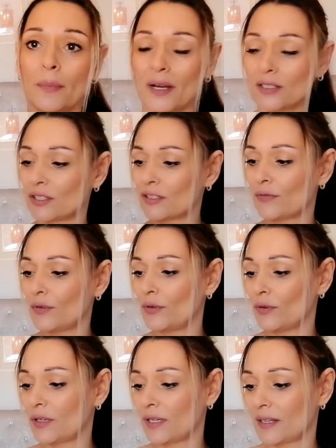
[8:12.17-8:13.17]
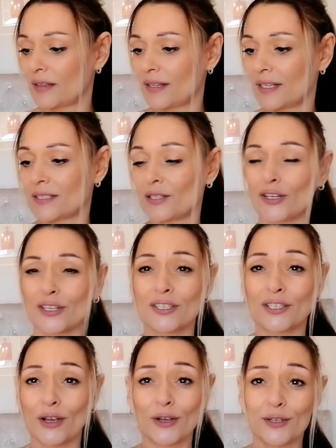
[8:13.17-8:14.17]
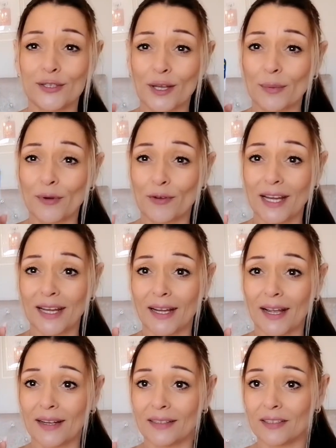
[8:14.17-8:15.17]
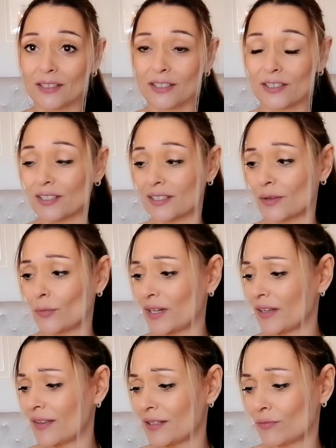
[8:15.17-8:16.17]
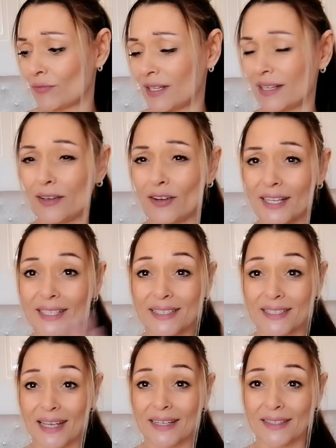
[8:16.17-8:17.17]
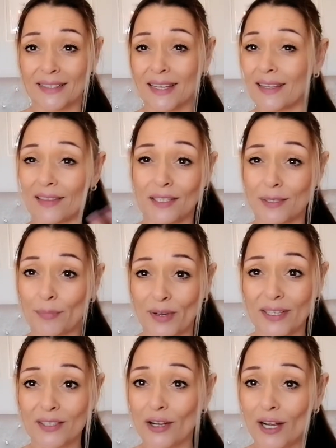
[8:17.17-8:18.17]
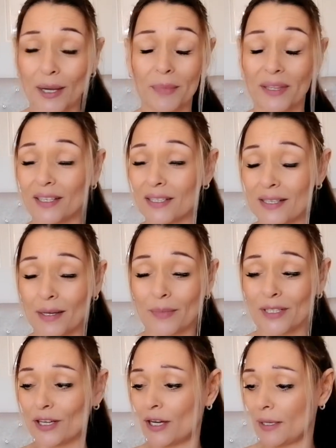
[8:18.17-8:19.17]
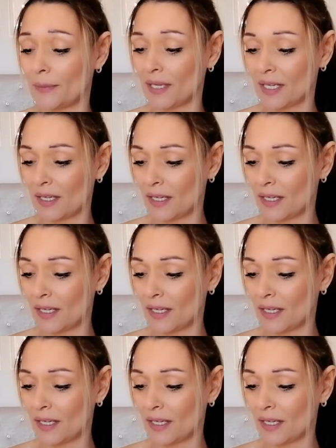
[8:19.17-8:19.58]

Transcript: But I just thought this looks so summery, and just one of those really nice scents in the springtime and the summertime.